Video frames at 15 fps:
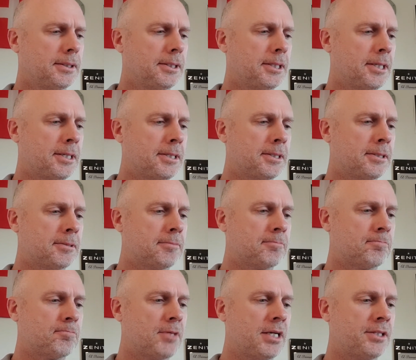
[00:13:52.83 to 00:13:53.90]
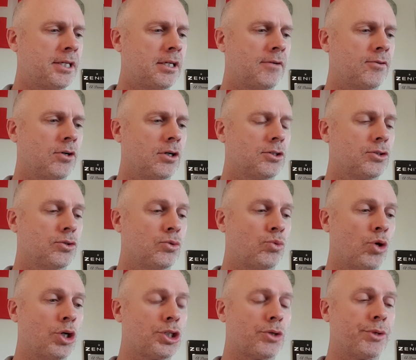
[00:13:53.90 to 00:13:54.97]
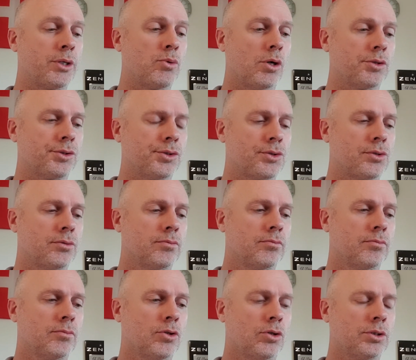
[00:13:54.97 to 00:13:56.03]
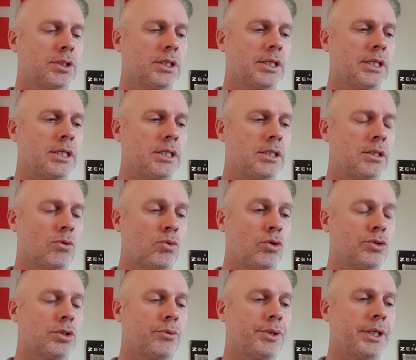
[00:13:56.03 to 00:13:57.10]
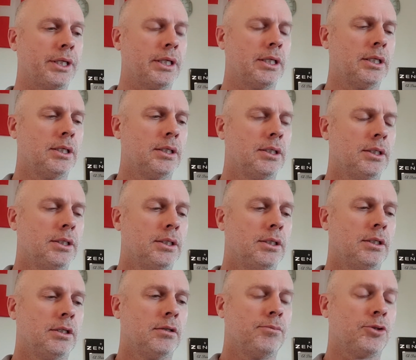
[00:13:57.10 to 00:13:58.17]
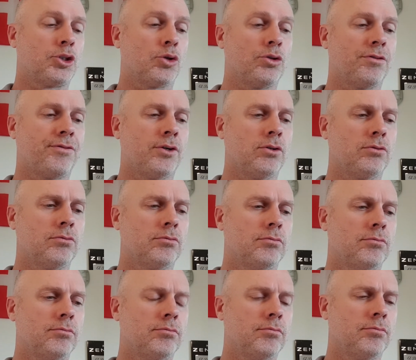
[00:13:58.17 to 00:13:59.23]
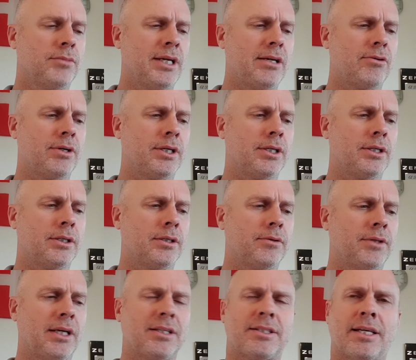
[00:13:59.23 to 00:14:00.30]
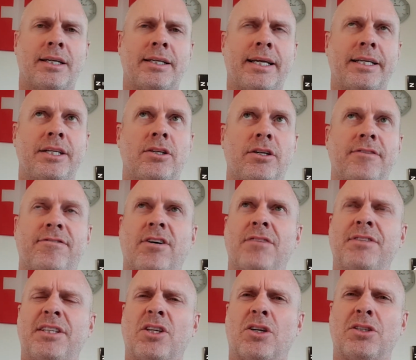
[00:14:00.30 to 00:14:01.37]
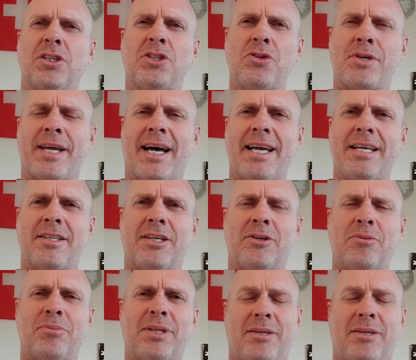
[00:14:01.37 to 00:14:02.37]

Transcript: And then I've got Rotary watches, Rotary. The Chaux de Fonds, they started in 1895. Now they've gone to the UK. They're